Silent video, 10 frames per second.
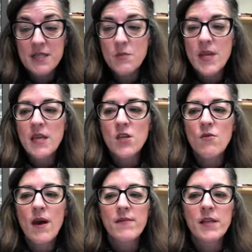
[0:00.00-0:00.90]
this week,
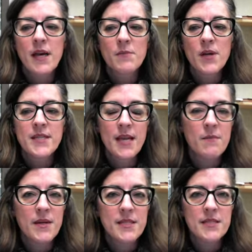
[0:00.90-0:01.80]
you have a library
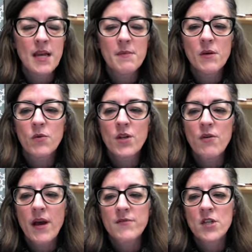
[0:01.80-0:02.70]
database assignment where
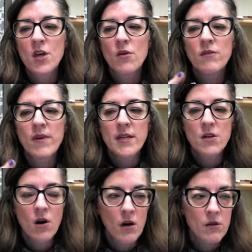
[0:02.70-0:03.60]
you have to go and find
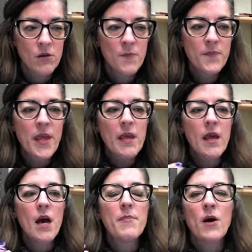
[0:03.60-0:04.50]
an article
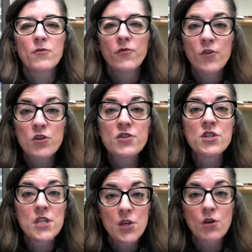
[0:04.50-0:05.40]
about
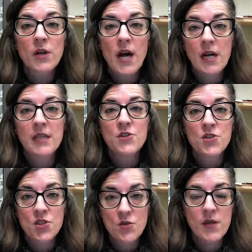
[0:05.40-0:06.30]
first-year
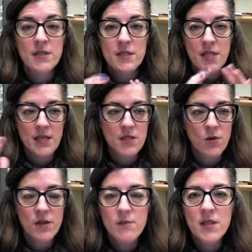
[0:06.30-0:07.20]
college students. That's
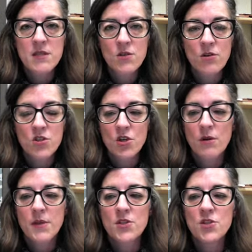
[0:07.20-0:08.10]
going to be the search
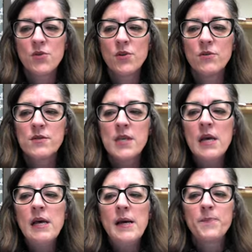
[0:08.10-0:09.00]
term that you use.
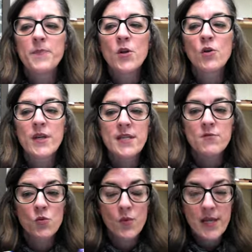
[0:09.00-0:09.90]
You're going to
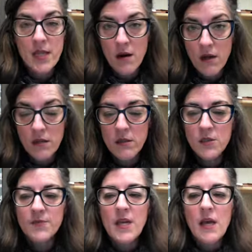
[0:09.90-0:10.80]
have to read the
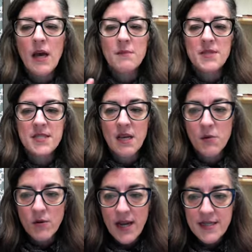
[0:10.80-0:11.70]
article,
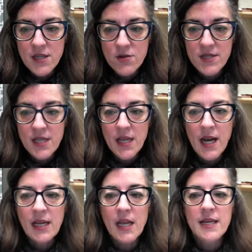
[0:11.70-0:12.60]
summarize it using the
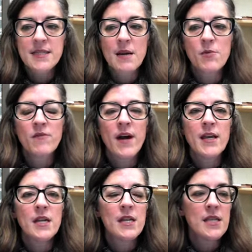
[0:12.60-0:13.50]
guidelines I
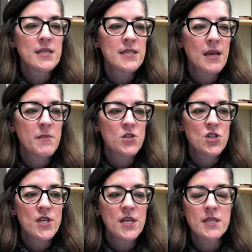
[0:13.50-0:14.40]
provided in the assignment
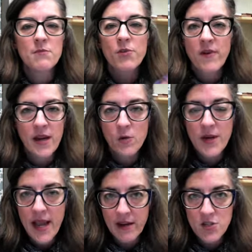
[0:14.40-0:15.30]
sheet, and provide a
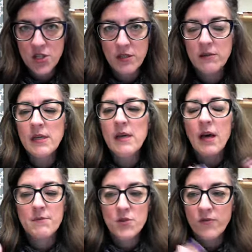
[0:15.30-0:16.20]
reaction.
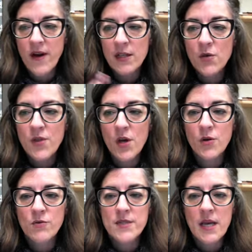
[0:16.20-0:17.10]
So follow
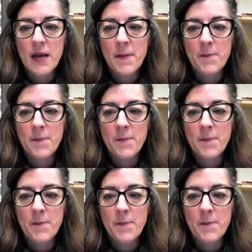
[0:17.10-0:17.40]
those